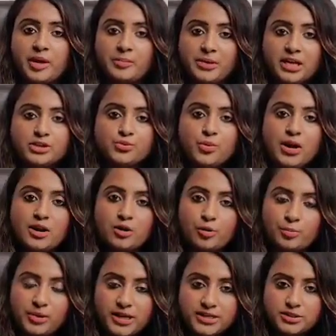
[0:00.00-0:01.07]
me +1 or
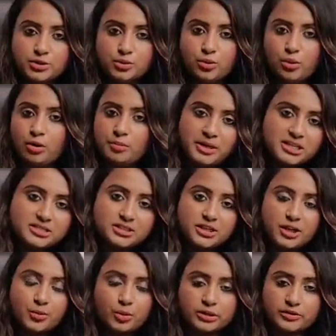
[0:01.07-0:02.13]
+2 or
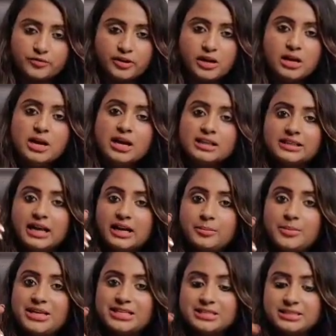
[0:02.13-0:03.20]
+3, whatever,
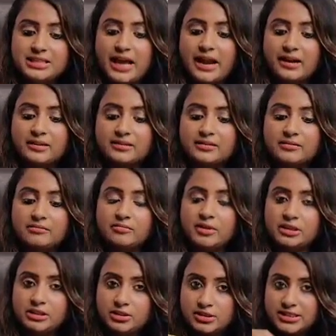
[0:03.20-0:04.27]
that means that
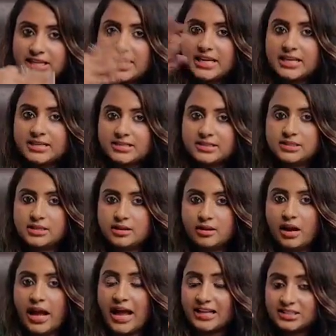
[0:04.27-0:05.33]
the scene
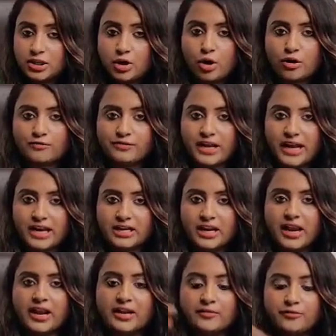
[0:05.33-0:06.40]
has a lot of light,
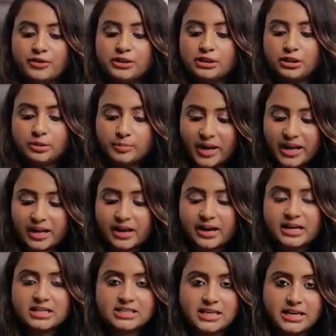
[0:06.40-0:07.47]
and with my
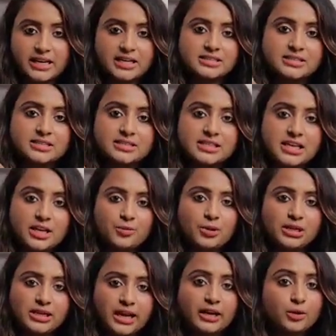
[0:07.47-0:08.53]
current settings the scene
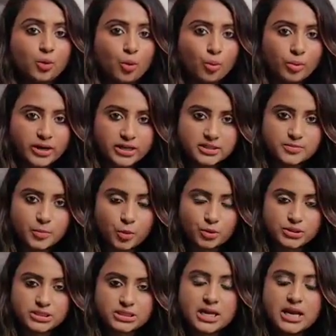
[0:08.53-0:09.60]
will get
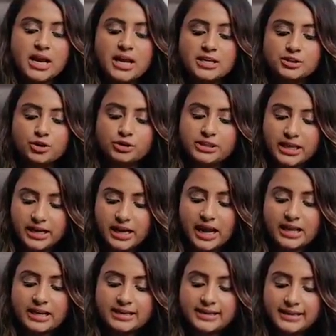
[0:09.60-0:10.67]
overexposed. So then
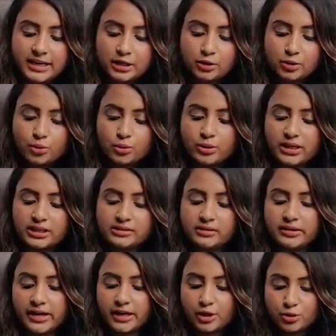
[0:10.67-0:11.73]
I'll need to
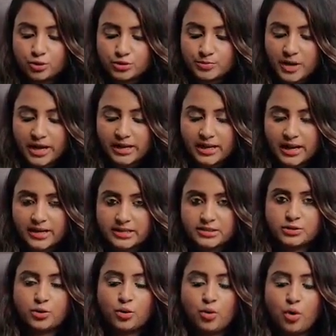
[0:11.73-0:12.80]
either reduce my
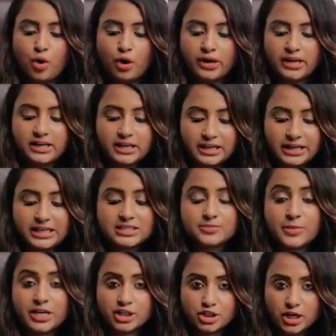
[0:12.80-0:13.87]
ISO or increase
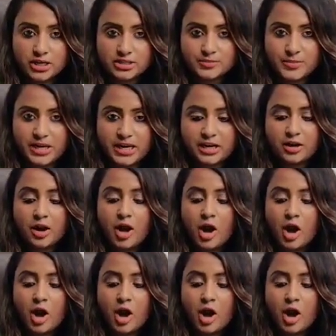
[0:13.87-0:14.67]
my shutter speed